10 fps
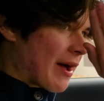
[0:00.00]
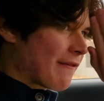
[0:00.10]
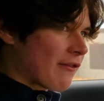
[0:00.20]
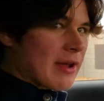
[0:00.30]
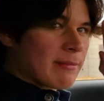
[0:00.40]

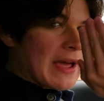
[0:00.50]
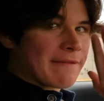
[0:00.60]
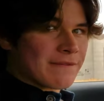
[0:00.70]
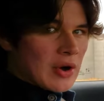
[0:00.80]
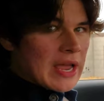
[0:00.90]
by frame by
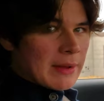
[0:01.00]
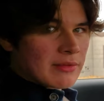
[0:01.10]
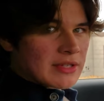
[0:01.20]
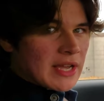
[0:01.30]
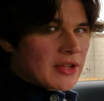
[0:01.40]
frame
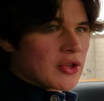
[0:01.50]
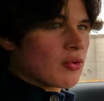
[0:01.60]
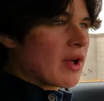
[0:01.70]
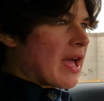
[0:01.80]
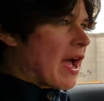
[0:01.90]
to tell you